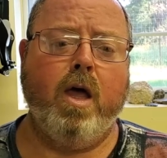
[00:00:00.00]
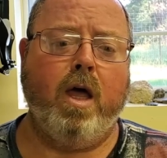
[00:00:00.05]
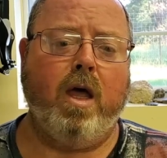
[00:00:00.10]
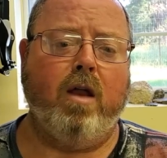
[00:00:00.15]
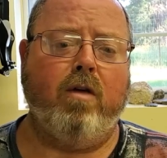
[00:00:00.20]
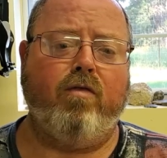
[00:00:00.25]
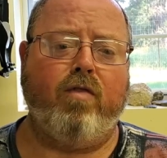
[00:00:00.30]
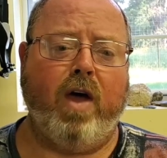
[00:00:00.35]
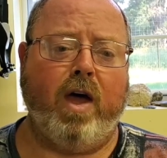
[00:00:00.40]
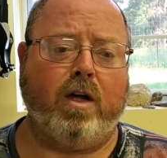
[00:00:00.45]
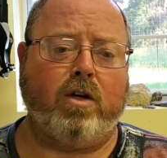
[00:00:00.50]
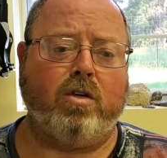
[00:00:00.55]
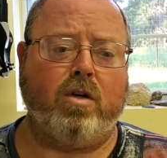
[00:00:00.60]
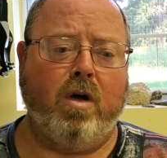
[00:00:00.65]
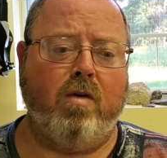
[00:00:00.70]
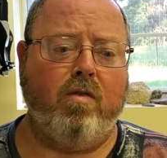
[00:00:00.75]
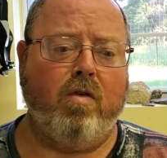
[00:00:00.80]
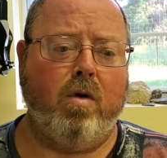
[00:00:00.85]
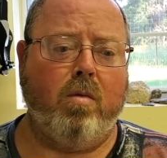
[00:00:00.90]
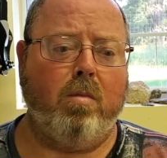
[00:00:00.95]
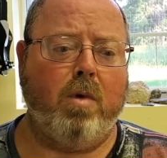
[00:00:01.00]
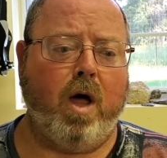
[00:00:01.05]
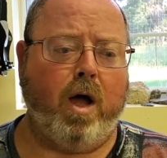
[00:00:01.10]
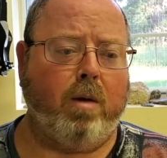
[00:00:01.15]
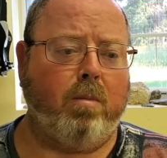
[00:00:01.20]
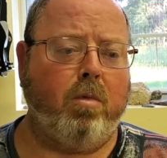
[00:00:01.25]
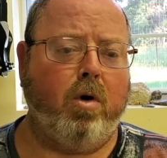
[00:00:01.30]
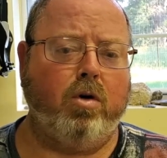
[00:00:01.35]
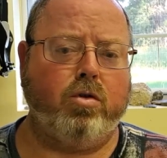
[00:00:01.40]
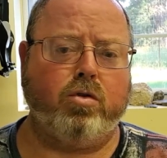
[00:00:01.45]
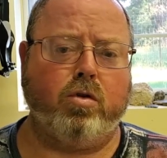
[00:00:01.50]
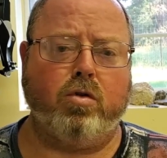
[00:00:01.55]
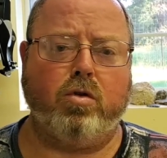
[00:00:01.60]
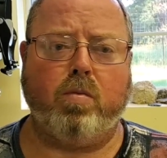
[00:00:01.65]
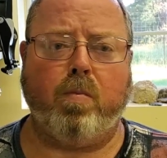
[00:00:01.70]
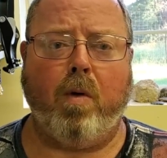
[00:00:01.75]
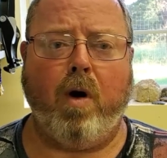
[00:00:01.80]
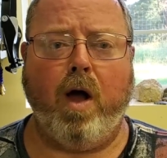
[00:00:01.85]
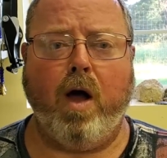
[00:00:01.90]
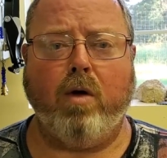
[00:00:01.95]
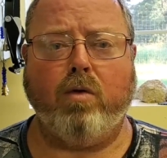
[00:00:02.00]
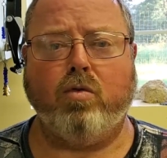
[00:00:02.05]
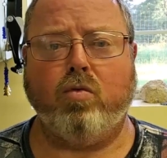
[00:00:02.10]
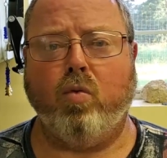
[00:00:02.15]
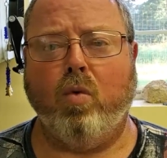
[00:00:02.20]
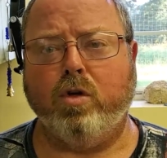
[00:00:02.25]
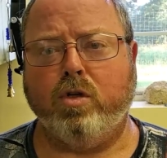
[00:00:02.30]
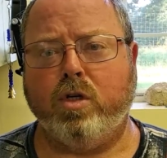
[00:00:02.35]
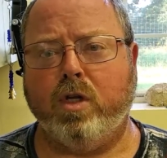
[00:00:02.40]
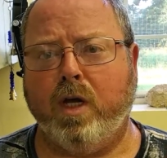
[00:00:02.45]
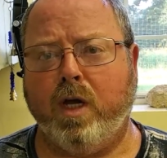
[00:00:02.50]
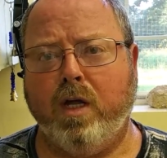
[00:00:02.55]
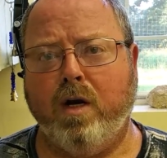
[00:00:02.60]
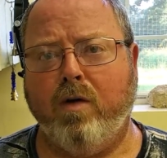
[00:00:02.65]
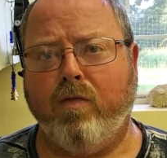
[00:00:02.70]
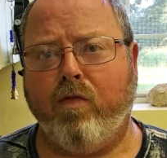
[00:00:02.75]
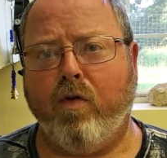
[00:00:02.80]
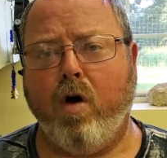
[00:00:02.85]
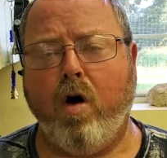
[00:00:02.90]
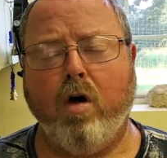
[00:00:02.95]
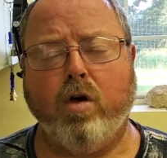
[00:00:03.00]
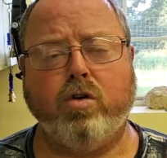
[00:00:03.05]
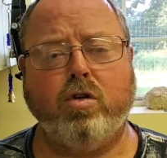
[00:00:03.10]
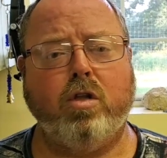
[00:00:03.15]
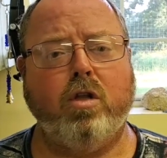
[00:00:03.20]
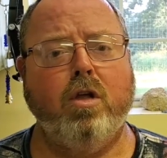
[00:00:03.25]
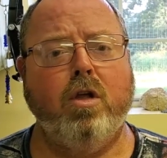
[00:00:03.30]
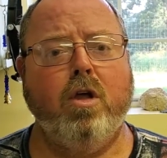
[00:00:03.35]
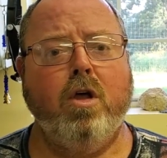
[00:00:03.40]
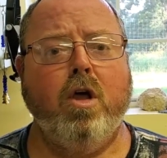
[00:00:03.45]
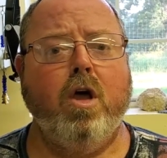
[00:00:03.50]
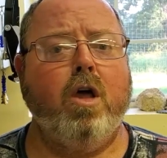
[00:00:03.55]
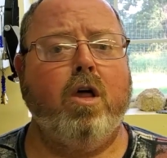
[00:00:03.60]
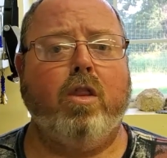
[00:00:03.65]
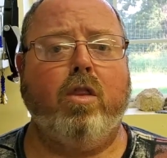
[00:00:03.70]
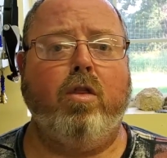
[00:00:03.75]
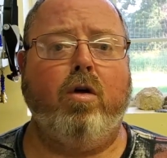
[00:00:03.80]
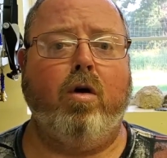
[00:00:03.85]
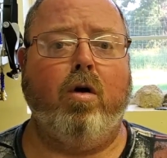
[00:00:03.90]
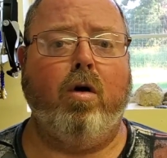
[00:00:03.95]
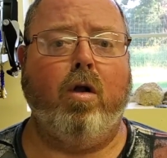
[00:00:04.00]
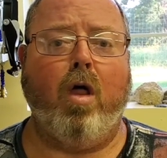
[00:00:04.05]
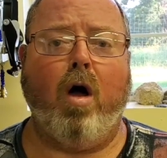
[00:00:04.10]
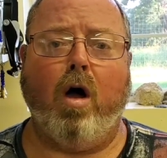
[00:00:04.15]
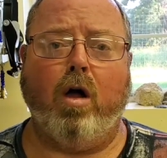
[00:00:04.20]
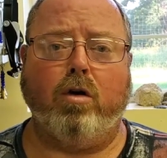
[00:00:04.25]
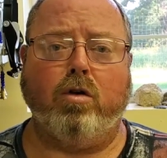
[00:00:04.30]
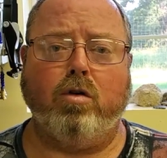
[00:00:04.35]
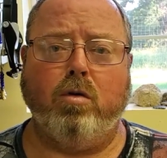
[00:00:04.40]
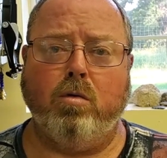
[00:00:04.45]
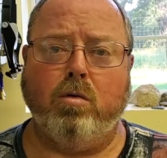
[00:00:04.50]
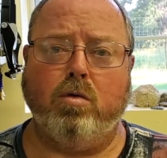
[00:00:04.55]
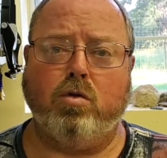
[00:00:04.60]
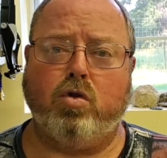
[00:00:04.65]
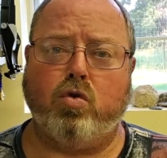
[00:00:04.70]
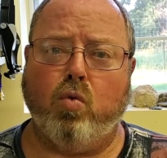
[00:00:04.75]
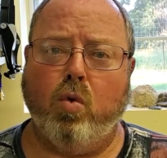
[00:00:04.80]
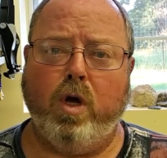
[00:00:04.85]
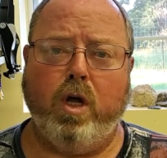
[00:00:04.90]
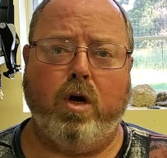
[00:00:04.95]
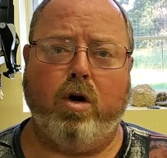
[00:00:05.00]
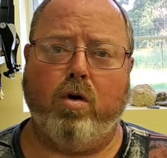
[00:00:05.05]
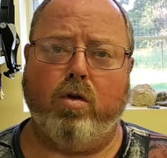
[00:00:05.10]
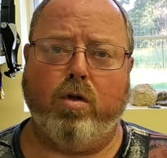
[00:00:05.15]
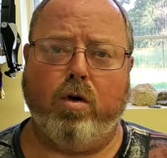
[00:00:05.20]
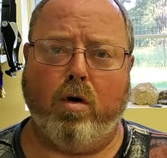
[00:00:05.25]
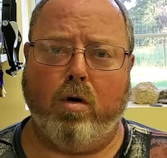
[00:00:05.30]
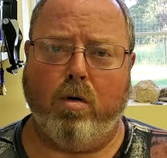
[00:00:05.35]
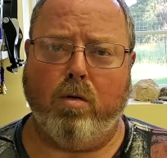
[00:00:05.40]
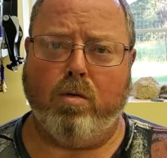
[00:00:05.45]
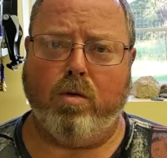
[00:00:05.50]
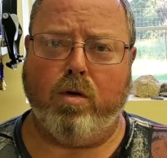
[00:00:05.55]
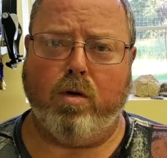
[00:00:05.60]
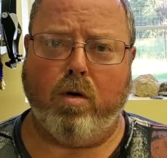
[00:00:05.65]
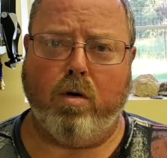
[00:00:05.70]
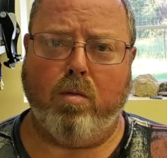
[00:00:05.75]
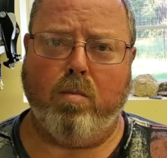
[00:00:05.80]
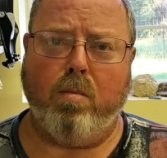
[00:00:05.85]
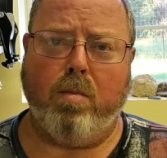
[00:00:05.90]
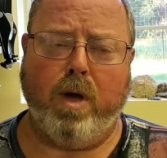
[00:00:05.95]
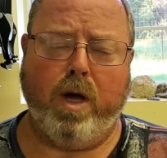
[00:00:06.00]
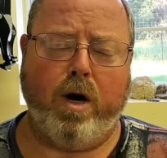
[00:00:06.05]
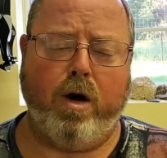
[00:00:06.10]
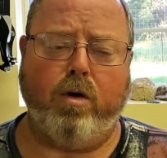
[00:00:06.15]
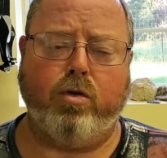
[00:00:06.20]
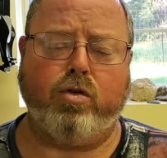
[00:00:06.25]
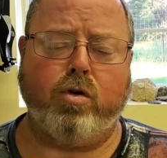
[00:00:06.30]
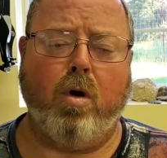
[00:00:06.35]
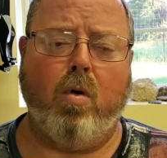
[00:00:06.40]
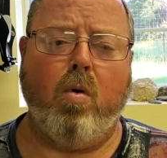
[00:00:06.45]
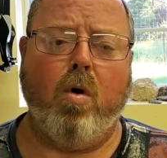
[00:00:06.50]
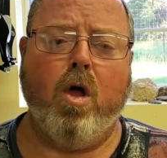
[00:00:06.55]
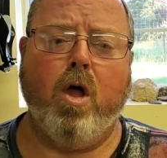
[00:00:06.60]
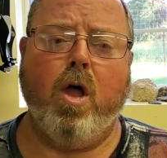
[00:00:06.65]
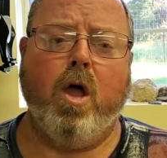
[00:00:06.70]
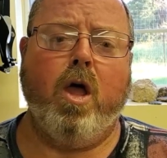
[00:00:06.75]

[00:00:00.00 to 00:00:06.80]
In fact, some of them, like Brussels sprouts, once they get a frost, they're a lot sweeter, they're better. So